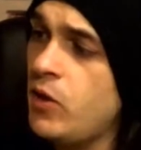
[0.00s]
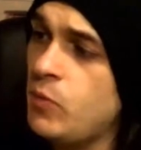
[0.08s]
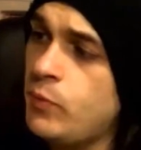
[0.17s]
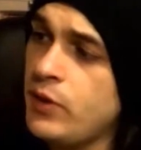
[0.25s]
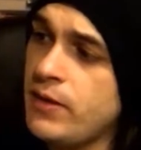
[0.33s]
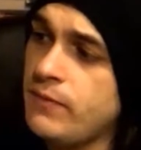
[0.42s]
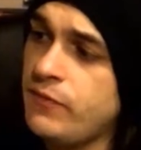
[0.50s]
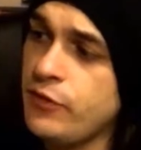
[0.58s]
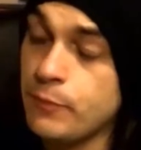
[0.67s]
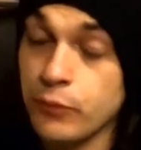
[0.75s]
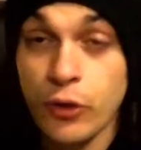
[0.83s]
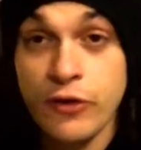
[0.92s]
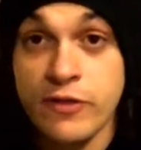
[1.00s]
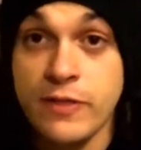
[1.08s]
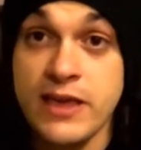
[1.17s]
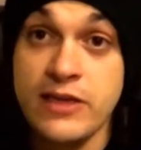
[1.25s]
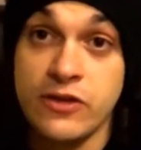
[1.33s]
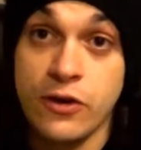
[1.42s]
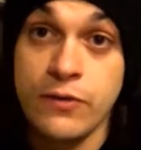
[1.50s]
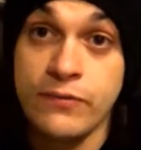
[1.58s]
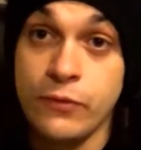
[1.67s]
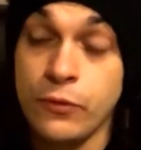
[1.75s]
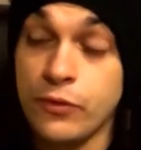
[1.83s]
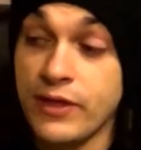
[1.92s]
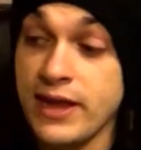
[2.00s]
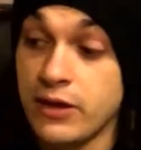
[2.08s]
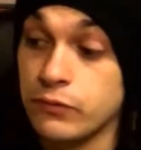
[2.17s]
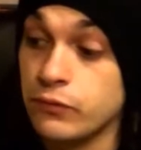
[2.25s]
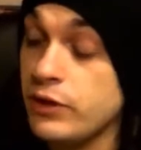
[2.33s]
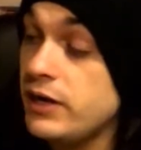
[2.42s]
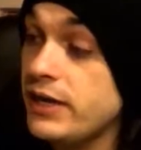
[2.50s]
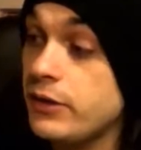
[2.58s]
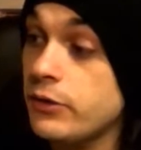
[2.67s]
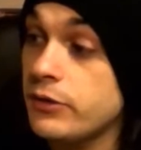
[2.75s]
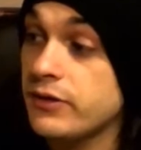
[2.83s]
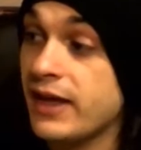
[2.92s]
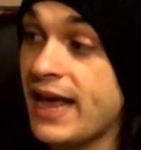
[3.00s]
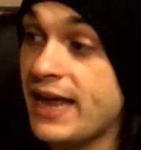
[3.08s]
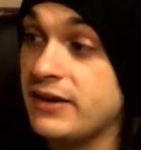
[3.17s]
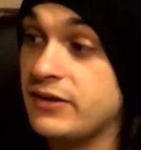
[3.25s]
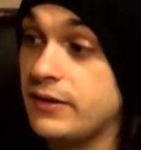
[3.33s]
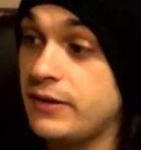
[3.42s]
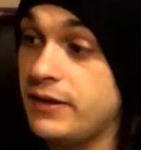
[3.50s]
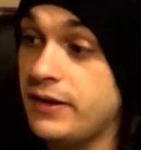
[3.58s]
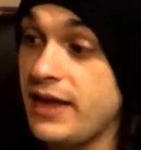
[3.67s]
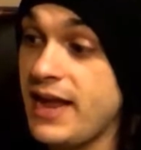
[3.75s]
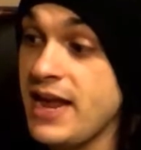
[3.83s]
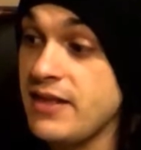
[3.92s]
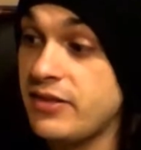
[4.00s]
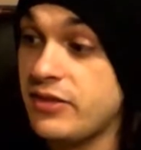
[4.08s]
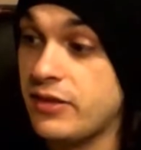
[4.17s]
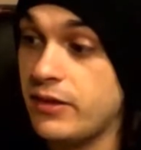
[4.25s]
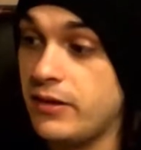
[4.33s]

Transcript: but for the price these go for, they are really good, and it's